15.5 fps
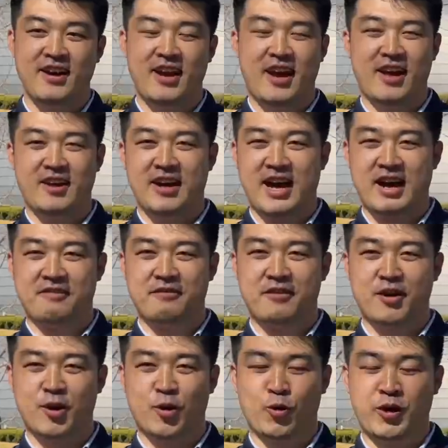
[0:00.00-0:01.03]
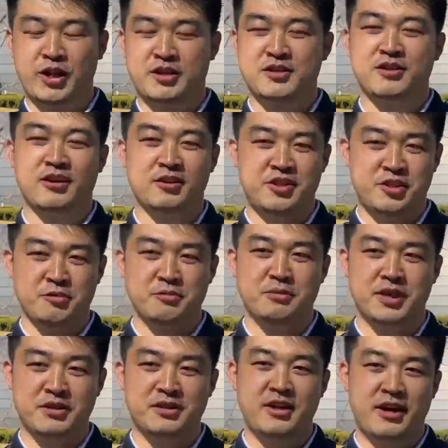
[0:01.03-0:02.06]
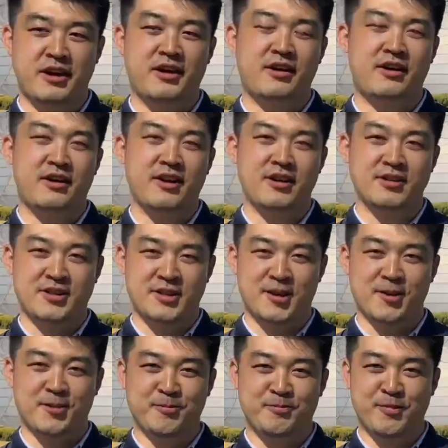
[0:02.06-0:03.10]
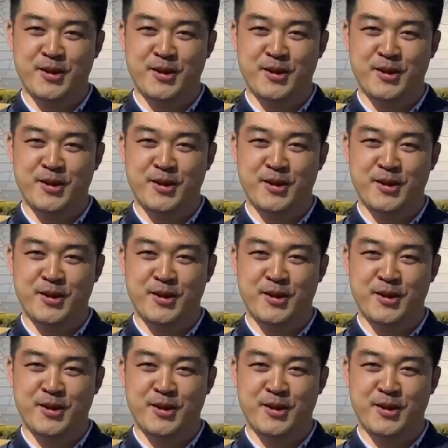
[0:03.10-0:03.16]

and have a great achievement there. So